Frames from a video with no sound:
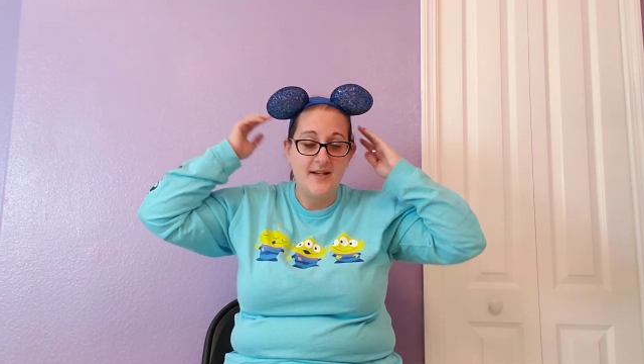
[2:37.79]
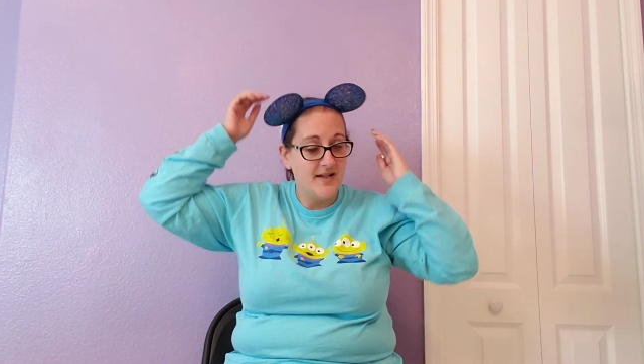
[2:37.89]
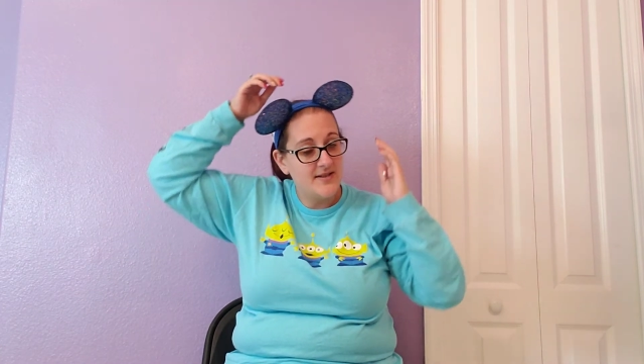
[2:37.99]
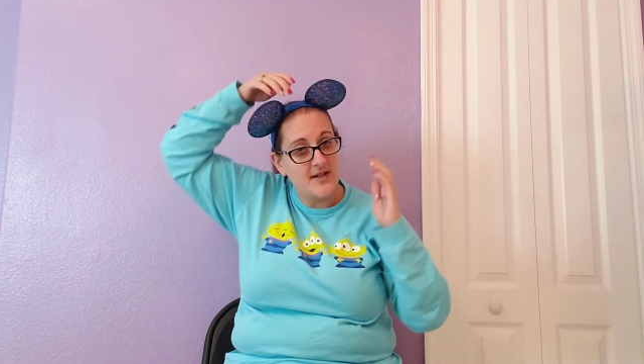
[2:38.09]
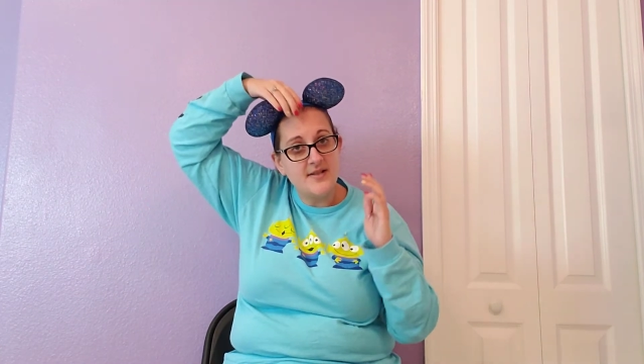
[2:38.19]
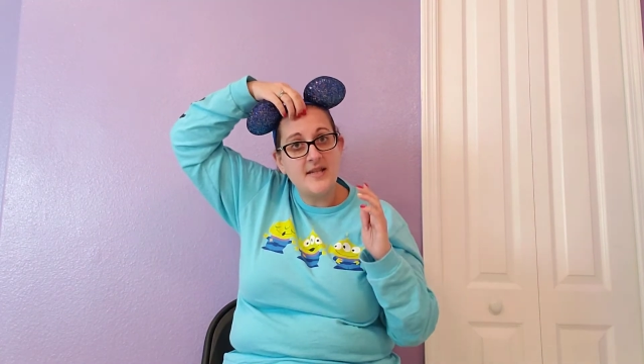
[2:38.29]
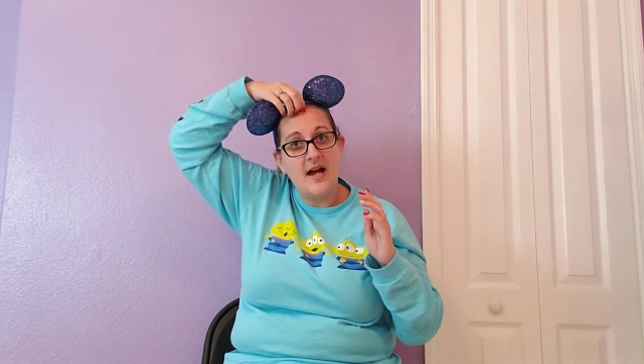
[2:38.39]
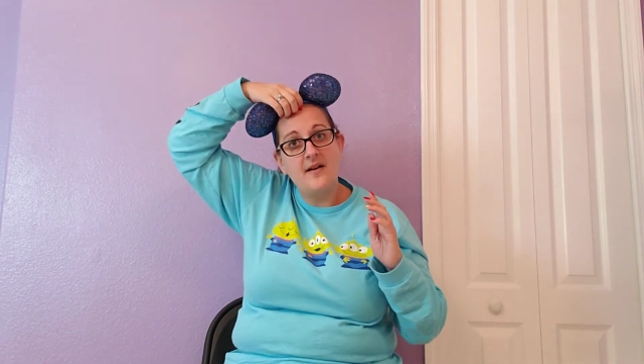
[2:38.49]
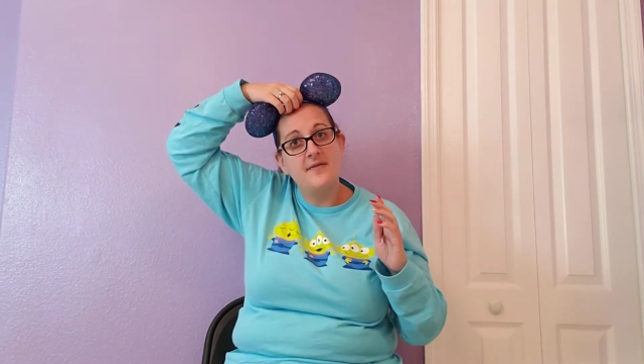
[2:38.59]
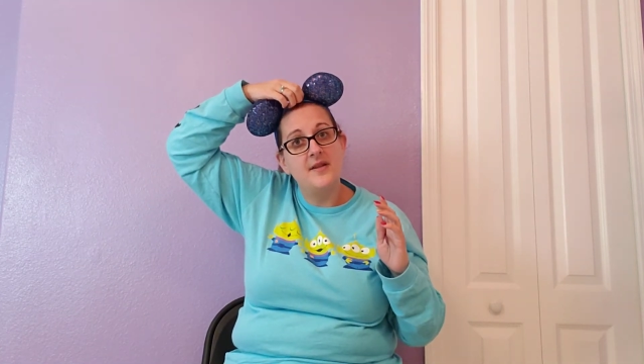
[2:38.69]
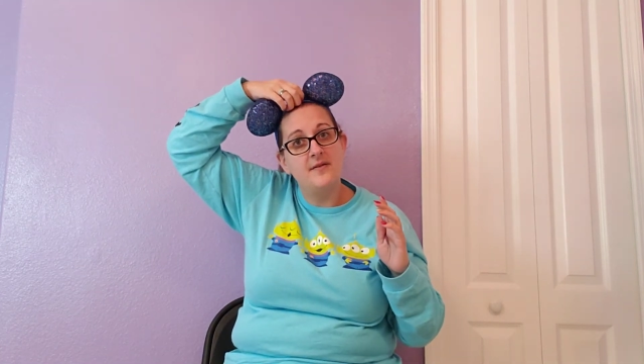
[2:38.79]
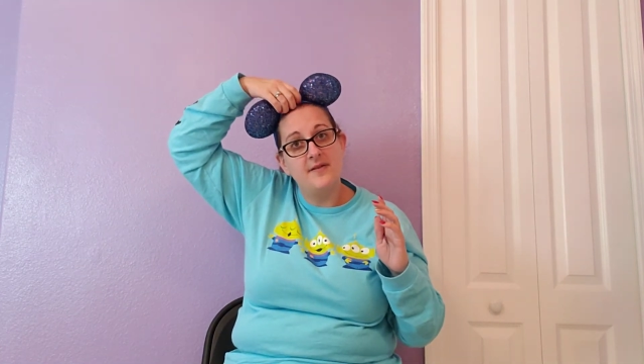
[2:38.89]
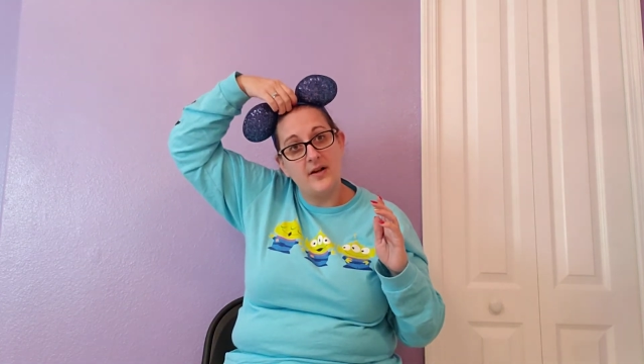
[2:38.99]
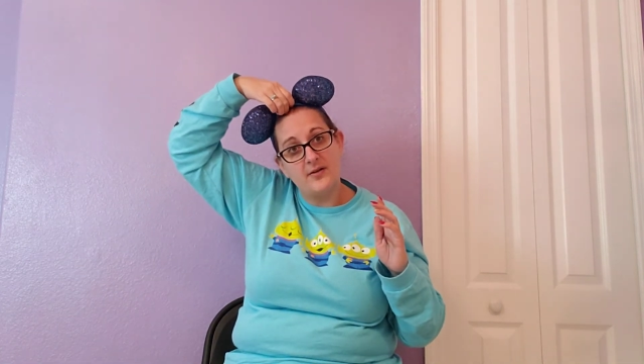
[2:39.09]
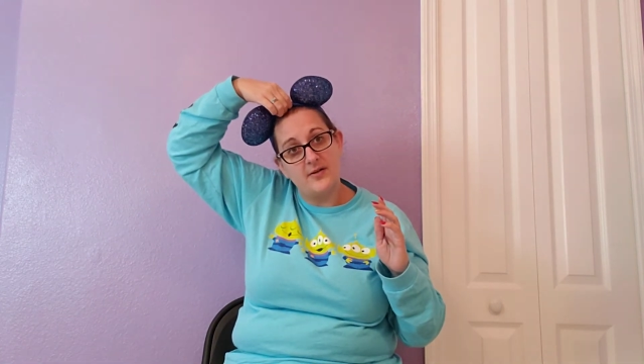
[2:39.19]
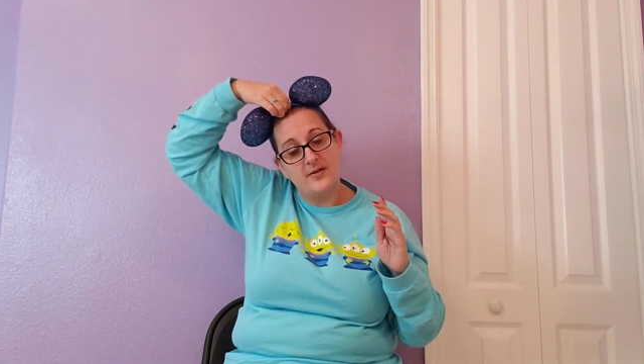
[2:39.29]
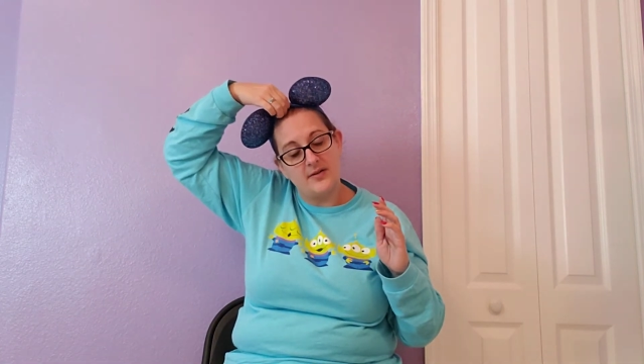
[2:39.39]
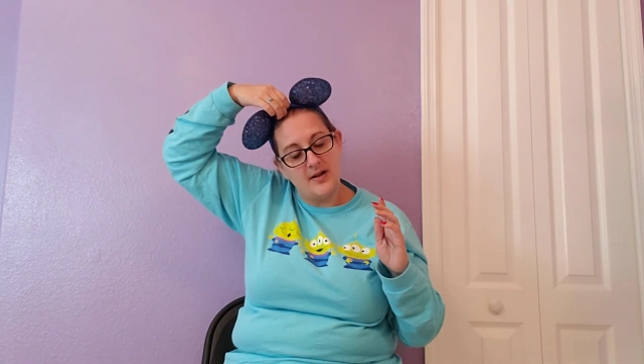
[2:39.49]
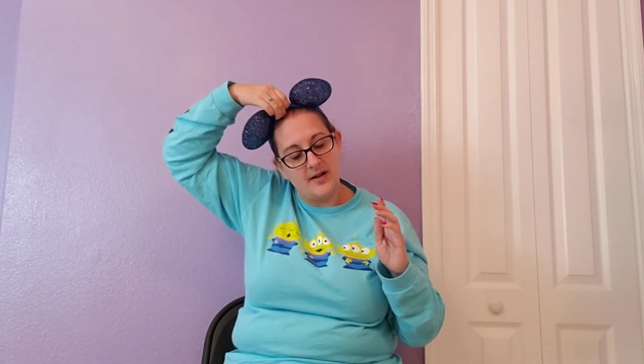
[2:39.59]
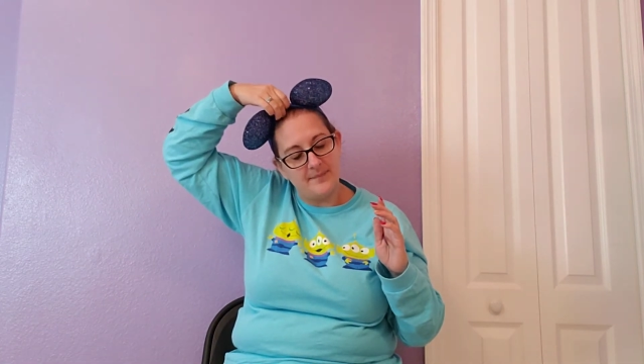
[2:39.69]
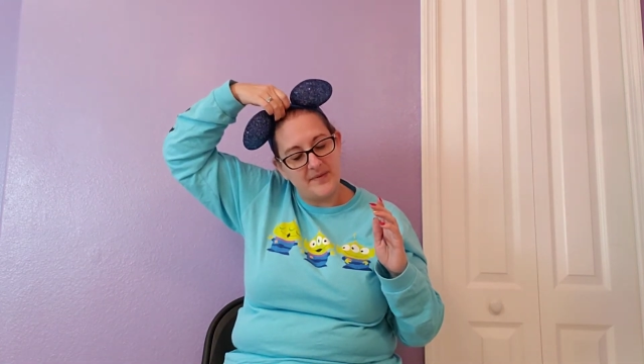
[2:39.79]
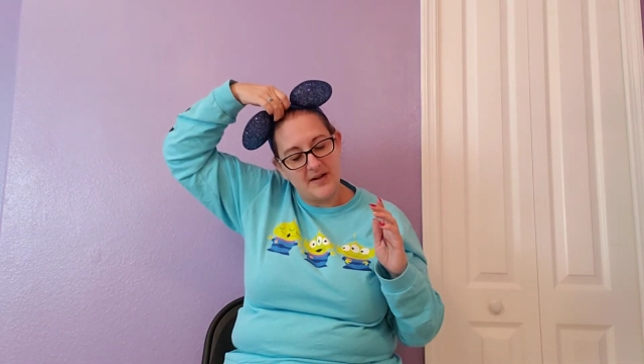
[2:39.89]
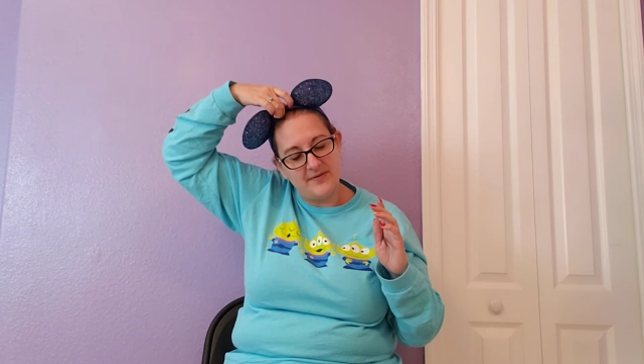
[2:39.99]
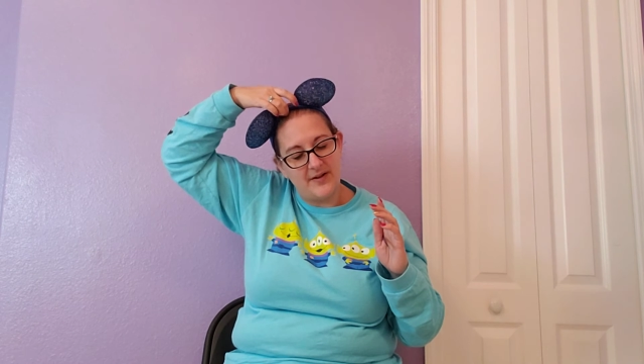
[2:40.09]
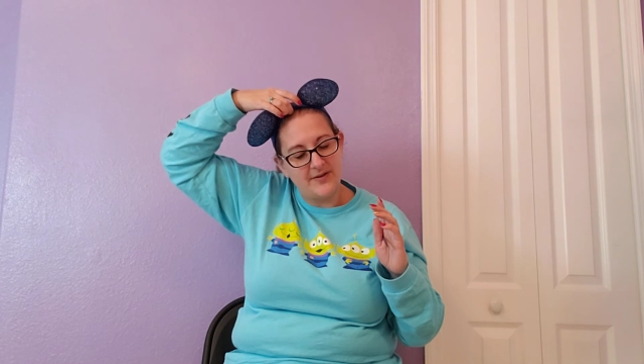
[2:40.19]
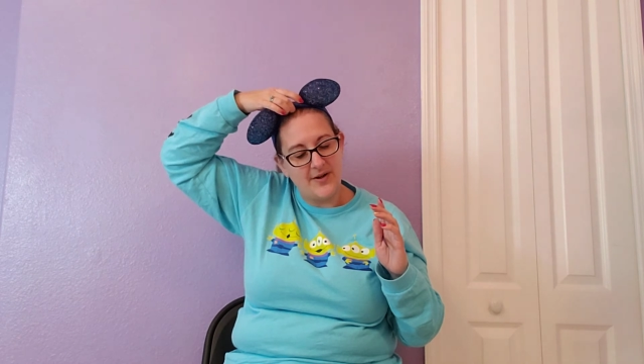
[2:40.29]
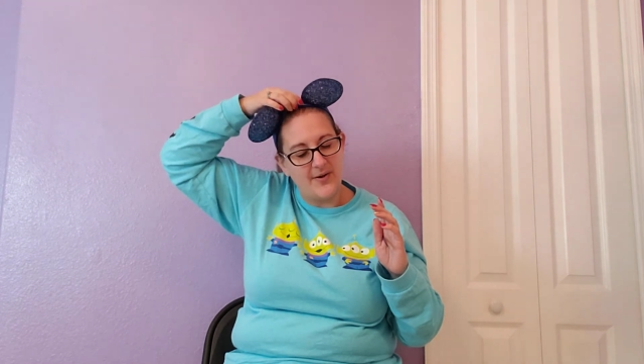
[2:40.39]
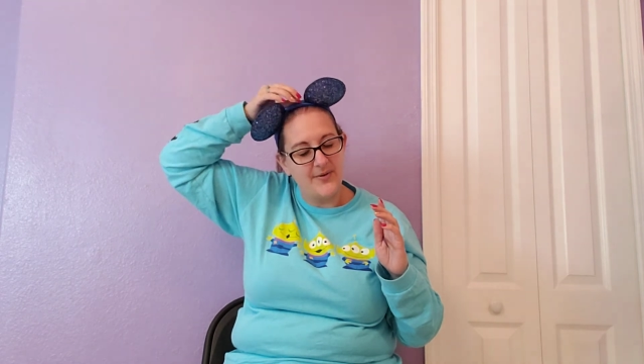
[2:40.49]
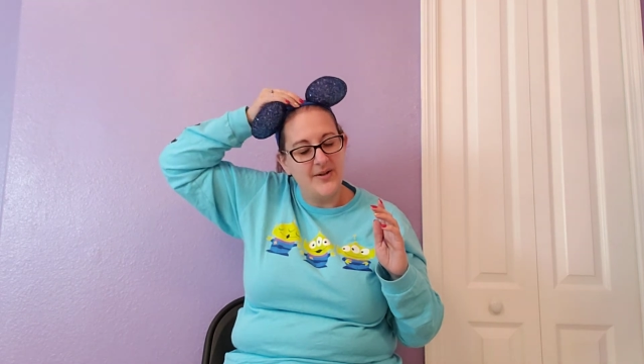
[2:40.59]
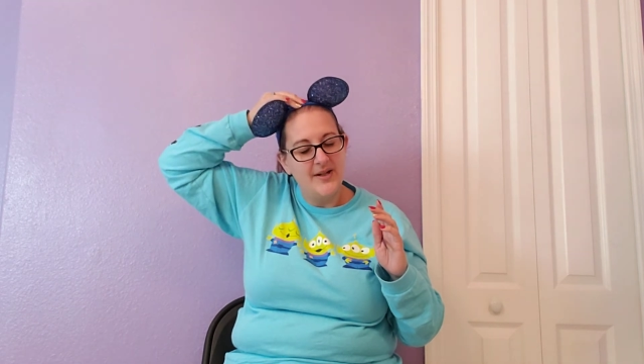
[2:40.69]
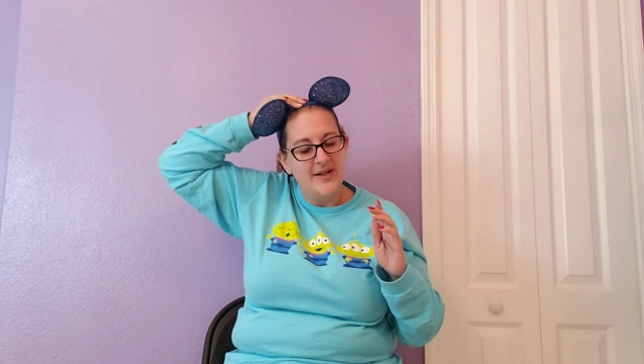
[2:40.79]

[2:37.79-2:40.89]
It does have the felt, um, not Velcro,